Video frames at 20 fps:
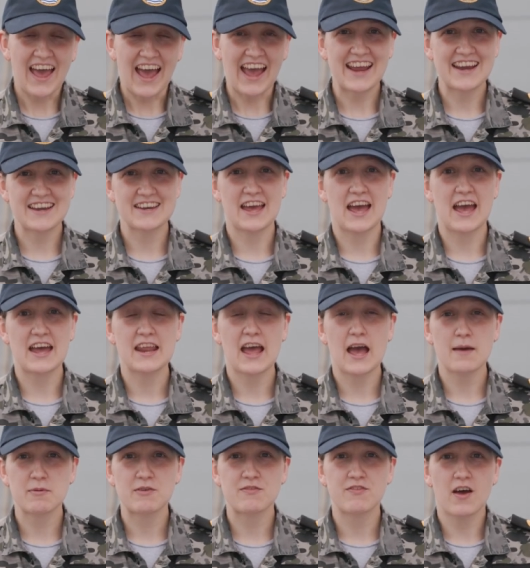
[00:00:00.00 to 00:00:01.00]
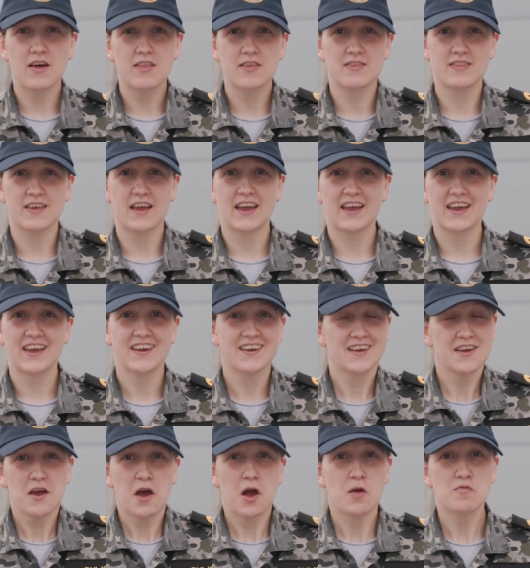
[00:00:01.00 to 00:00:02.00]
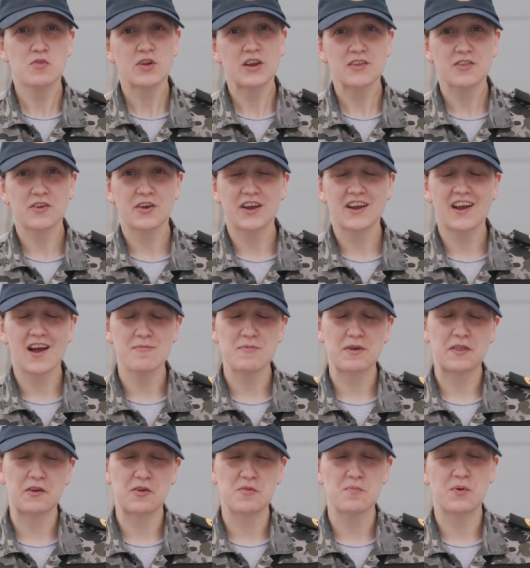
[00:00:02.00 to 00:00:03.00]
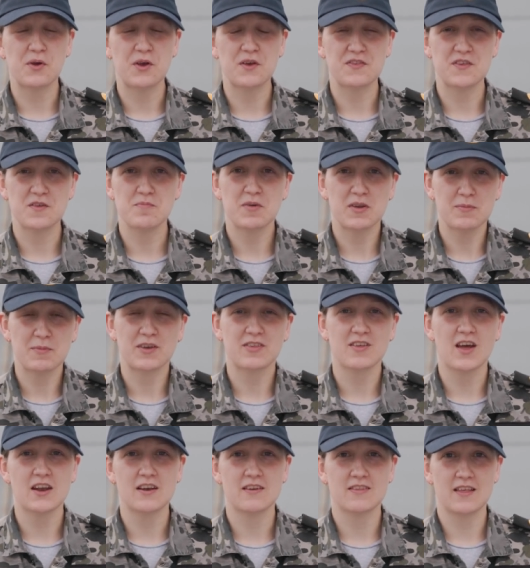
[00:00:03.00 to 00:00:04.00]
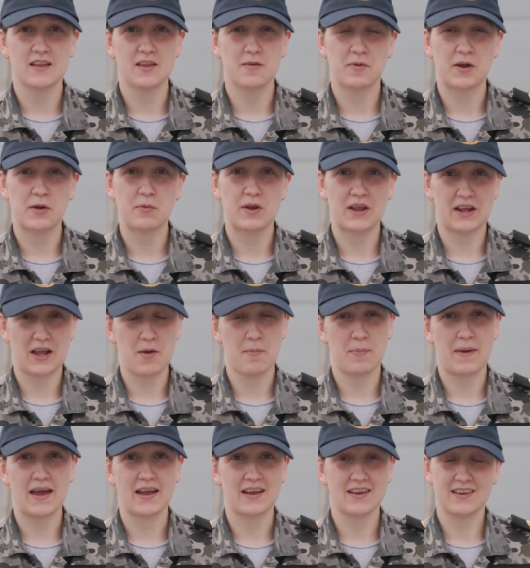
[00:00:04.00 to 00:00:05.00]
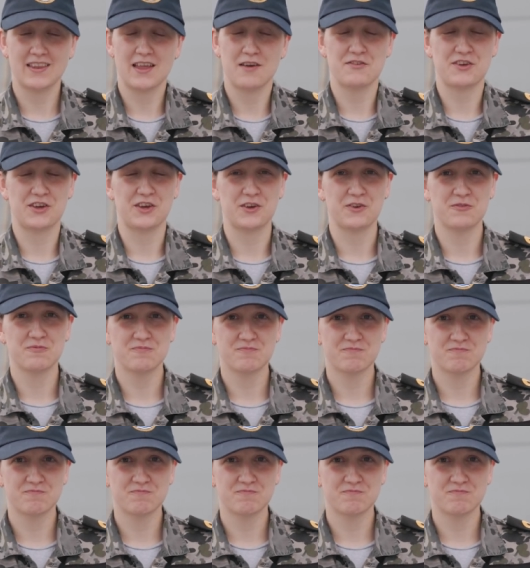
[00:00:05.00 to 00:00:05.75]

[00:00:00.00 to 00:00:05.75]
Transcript: Hey Dad, happy Father's Day. I'm really sorry I can't be there in person, but I'm excited to celebrate when I get back. Love you.